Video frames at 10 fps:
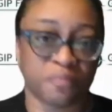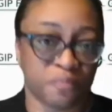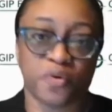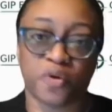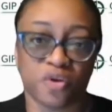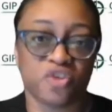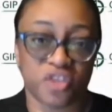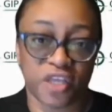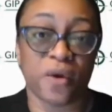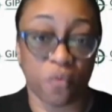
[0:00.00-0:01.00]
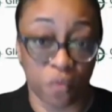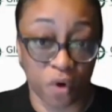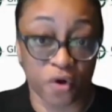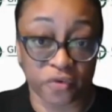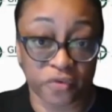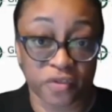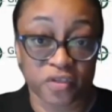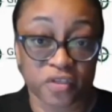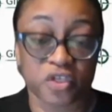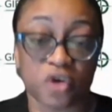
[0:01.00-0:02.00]
pretty much that works.
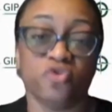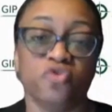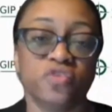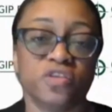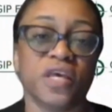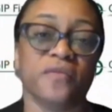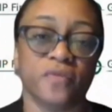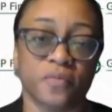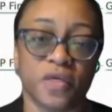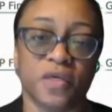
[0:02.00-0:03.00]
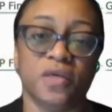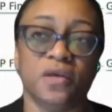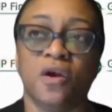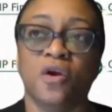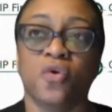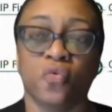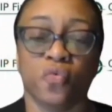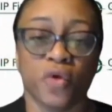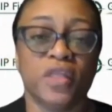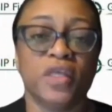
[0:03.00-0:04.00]
So you just have to be
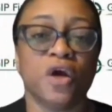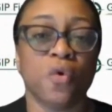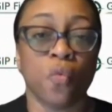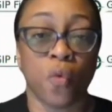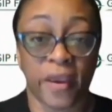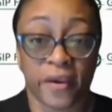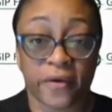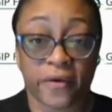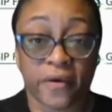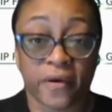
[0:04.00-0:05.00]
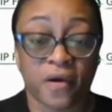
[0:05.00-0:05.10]
really aware